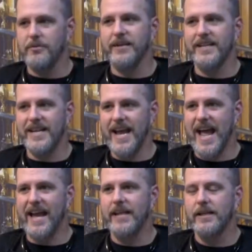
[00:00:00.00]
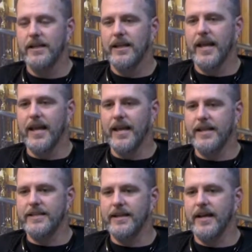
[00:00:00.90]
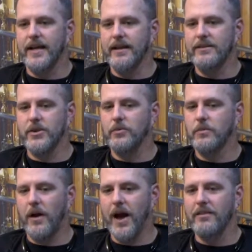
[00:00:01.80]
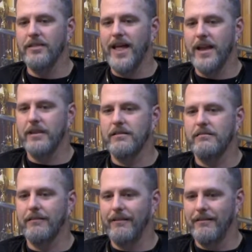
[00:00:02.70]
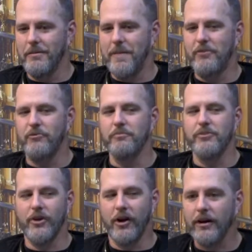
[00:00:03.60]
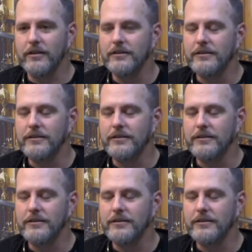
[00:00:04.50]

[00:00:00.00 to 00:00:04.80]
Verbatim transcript: during the day, and uh, so I like the bedroom dark.